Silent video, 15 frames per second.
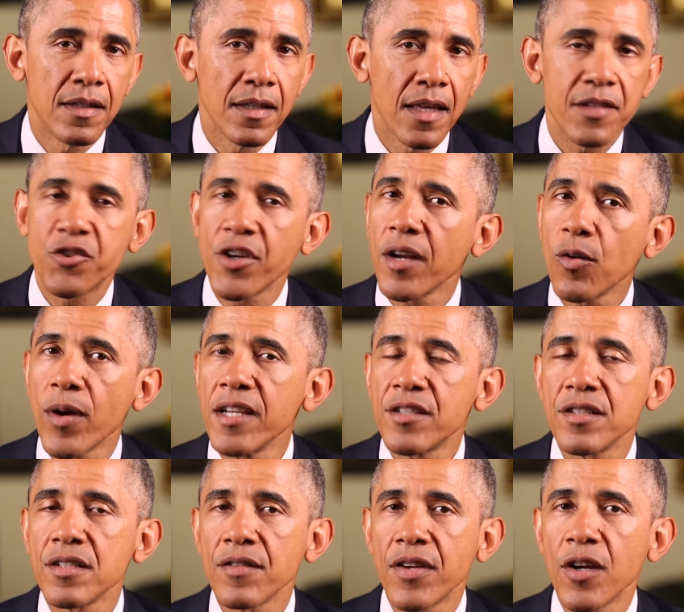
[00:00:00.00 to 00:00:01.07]
Like
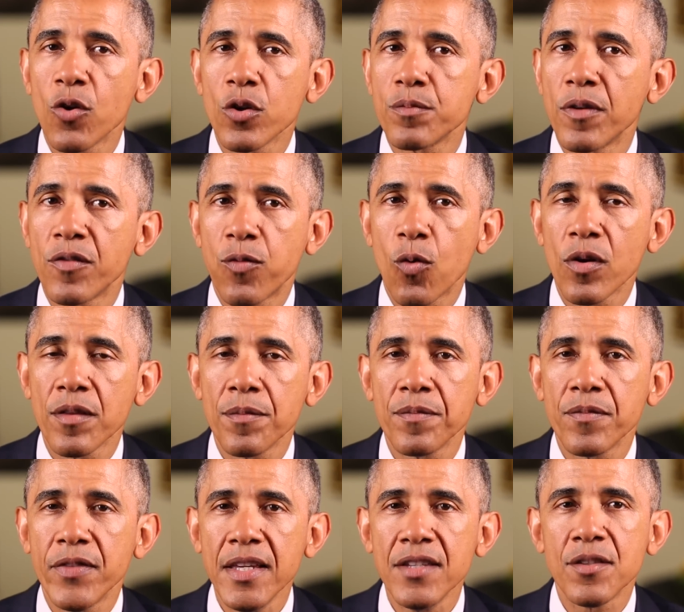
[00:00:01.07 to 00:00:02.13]
generations of heroes before
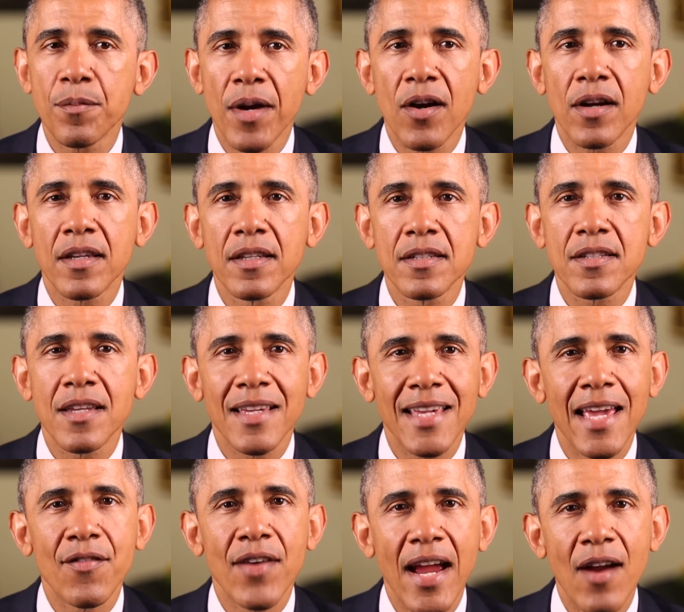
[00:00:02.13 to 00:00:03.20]
them, these Americans
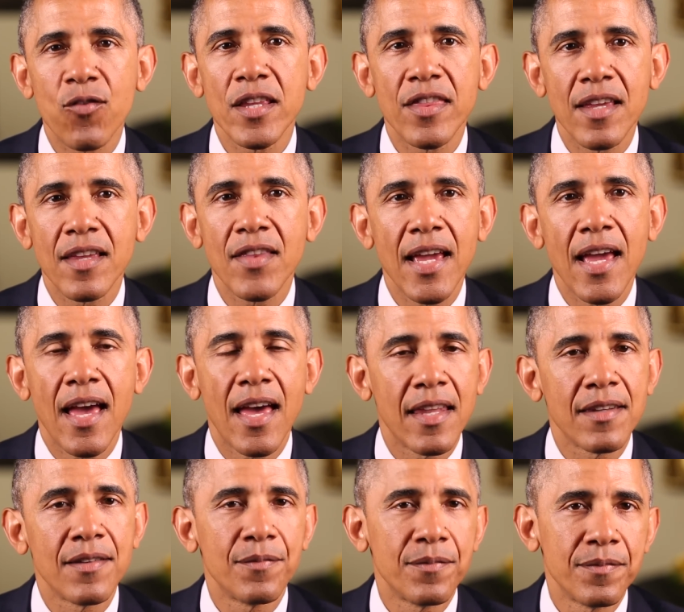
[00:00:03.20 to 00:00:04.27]
gave everything they
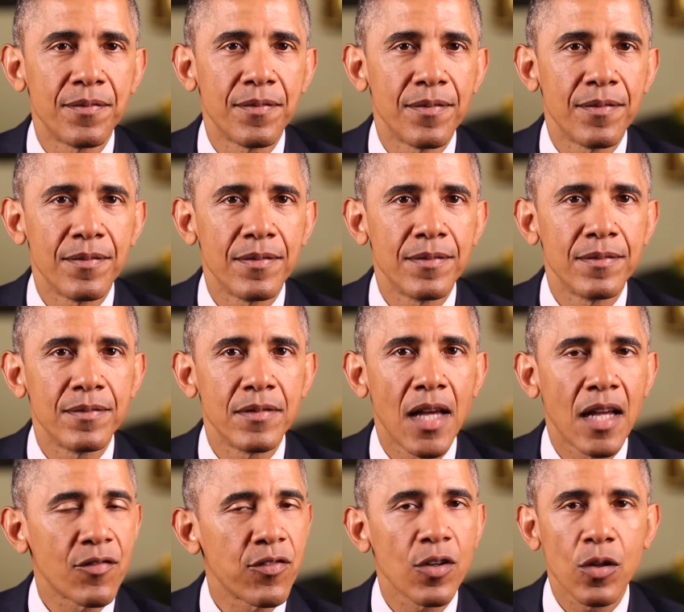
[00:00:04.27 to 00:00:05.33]
had.
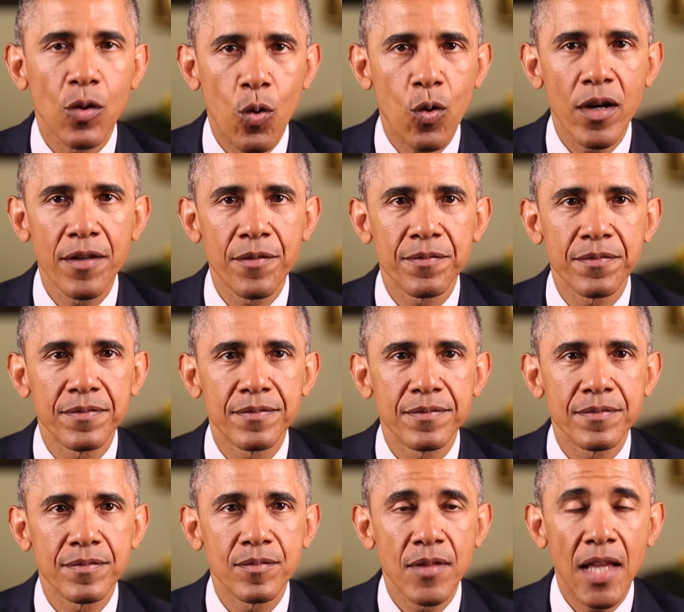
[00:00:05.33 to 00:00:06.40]
Not for glory,
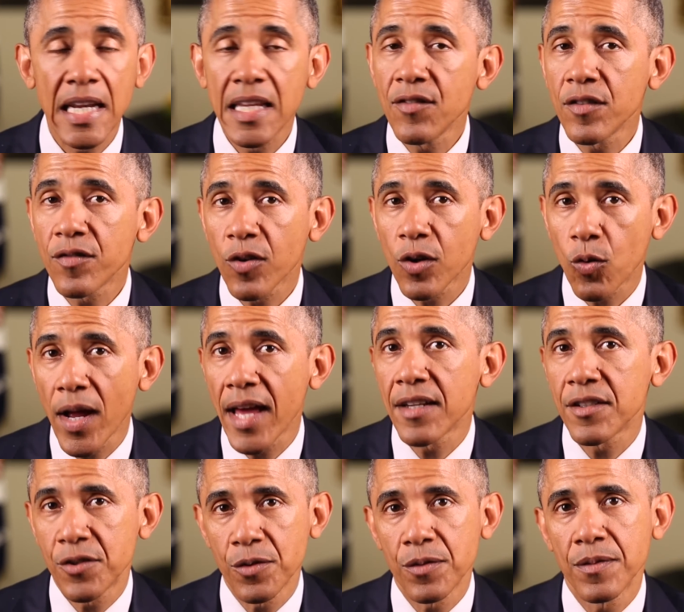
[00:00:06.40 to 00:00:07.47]
not even for
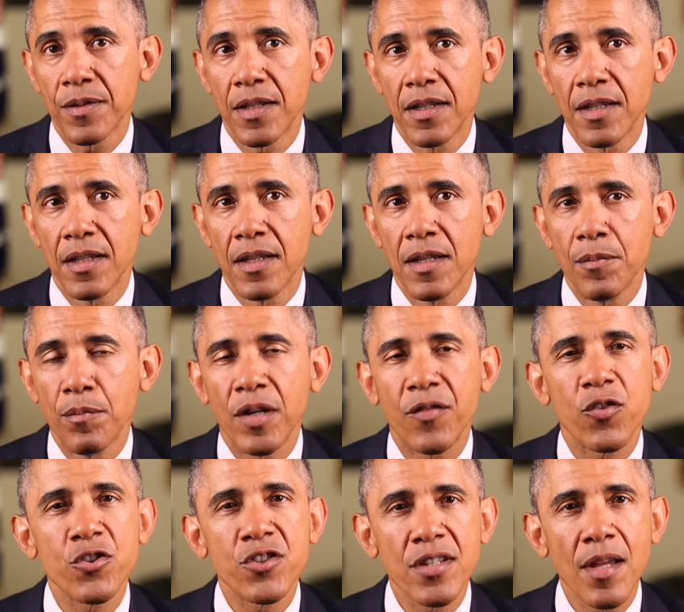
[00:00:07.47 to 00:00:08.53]
gratitude, but
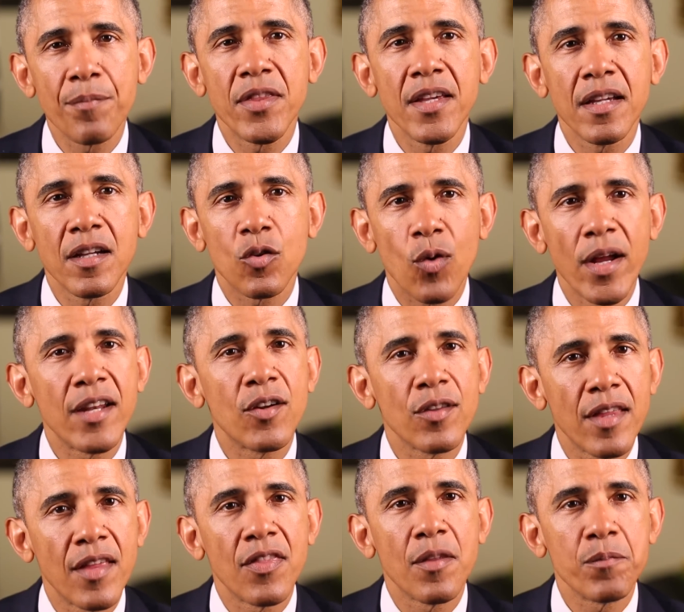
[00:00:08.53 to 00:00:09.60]
for something
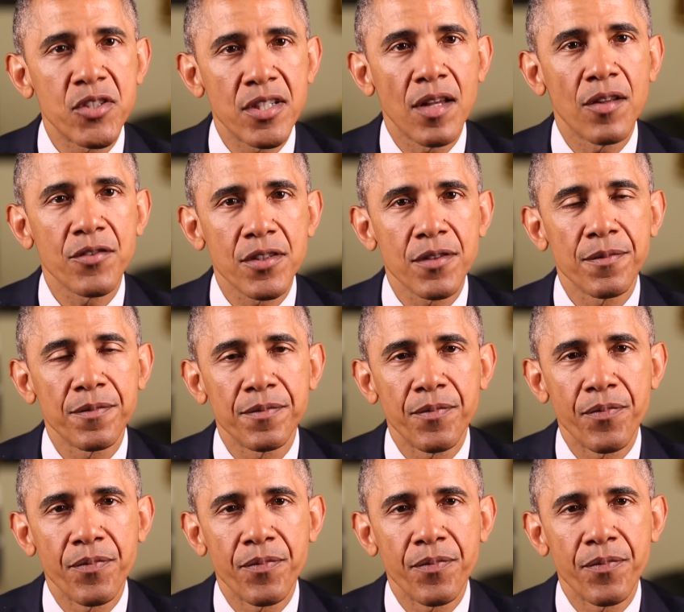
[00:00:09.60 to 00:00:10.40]
greater than themselves.